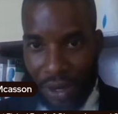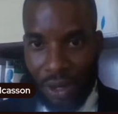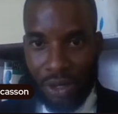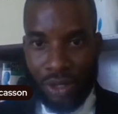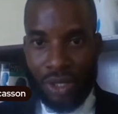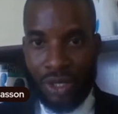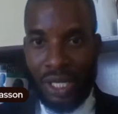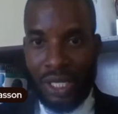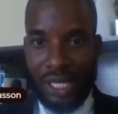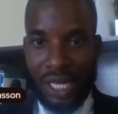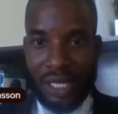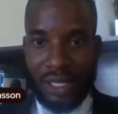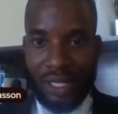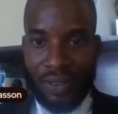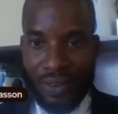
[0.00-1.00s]
cultures and there
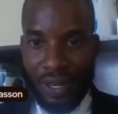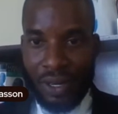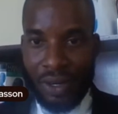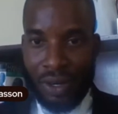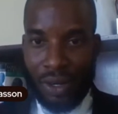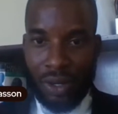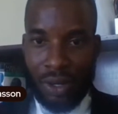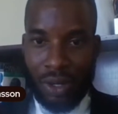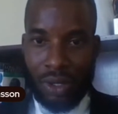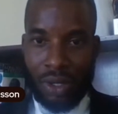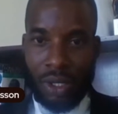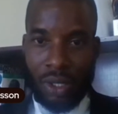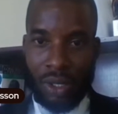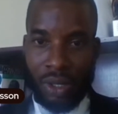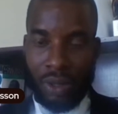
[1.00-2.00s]
are different
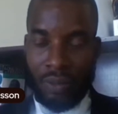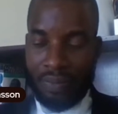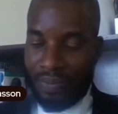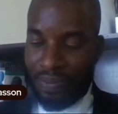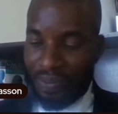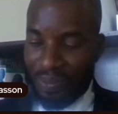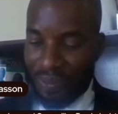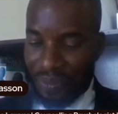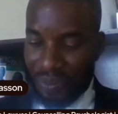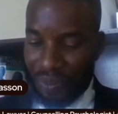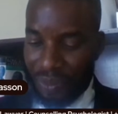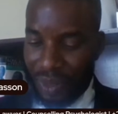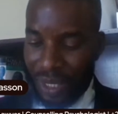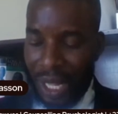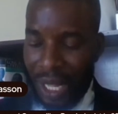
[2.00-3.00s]
um,
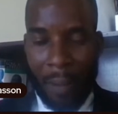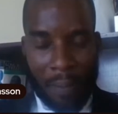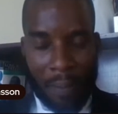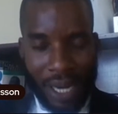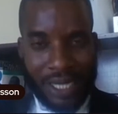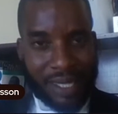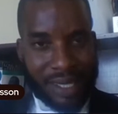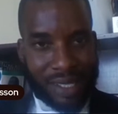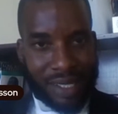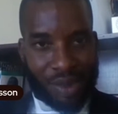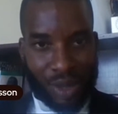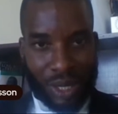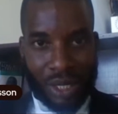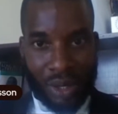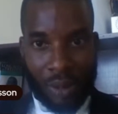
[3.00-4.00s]
practices
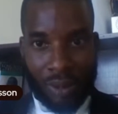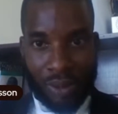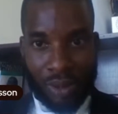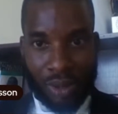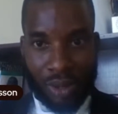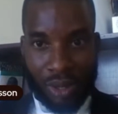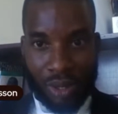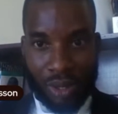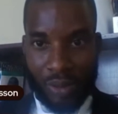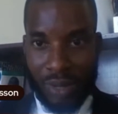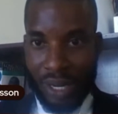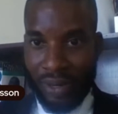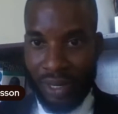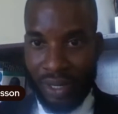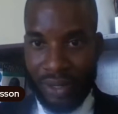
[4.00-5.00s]
when it comes to
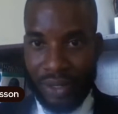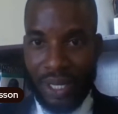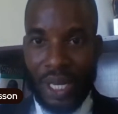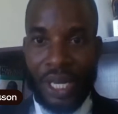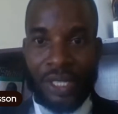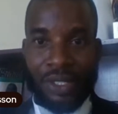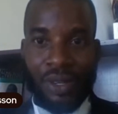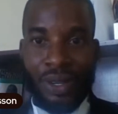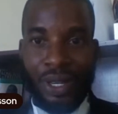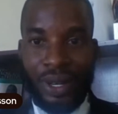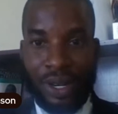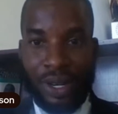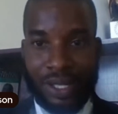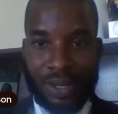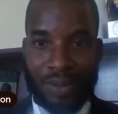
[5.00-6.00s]
customary law. So in
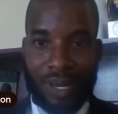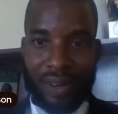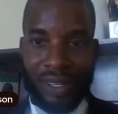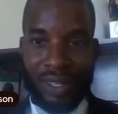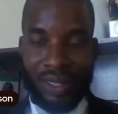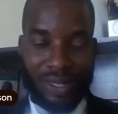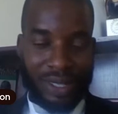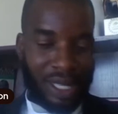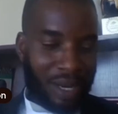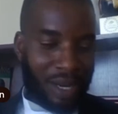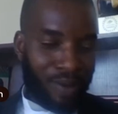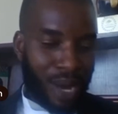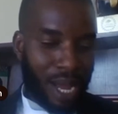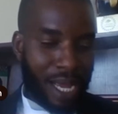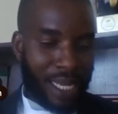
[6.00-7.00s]
customary law now,
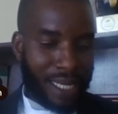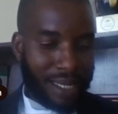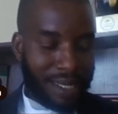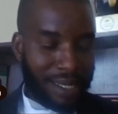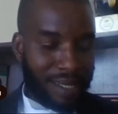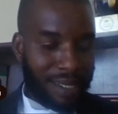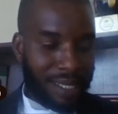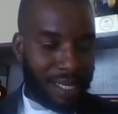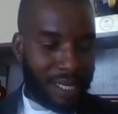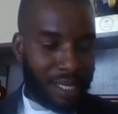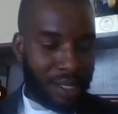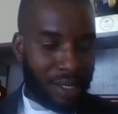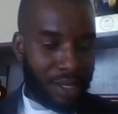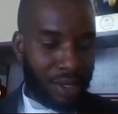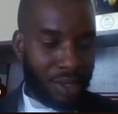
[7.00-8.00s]
why it is the
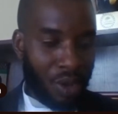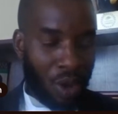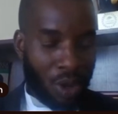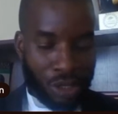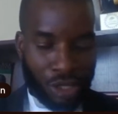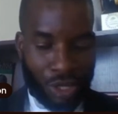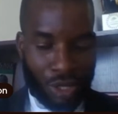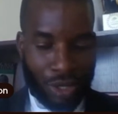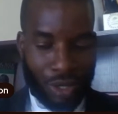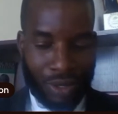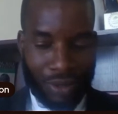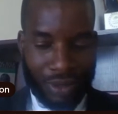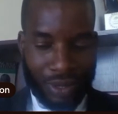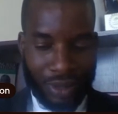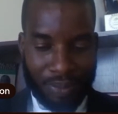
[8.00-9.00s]
culture
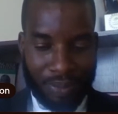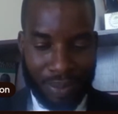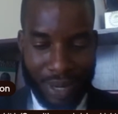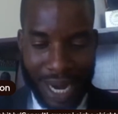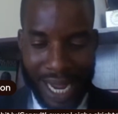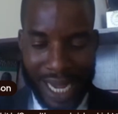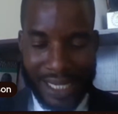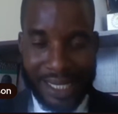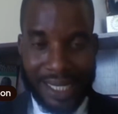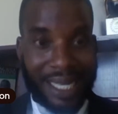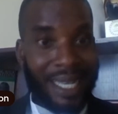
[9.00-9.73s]
of the bride